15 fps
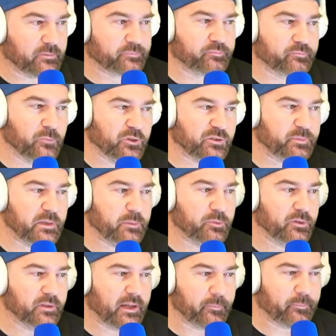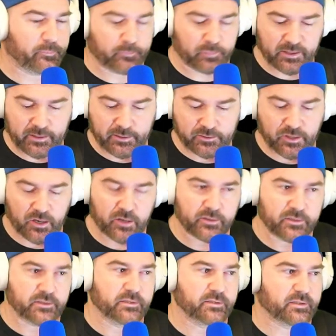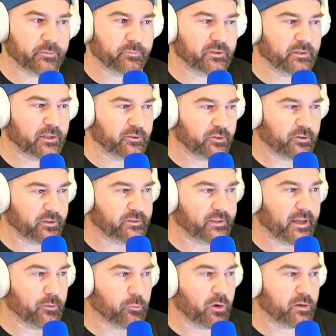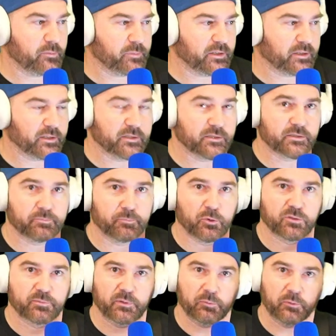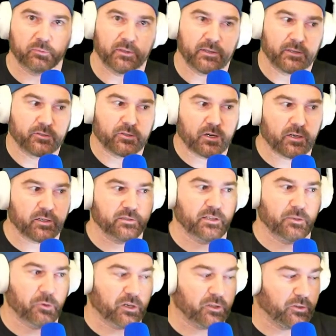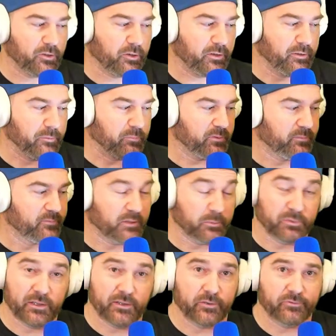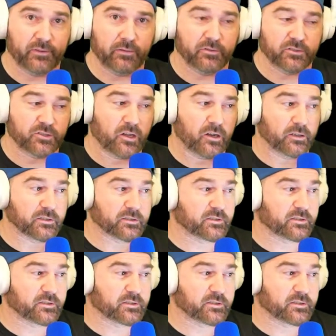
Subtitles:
Most people that play guitar, this is something they learn on day 1, because most people play guitar because they want to learn and to play their favorite songs.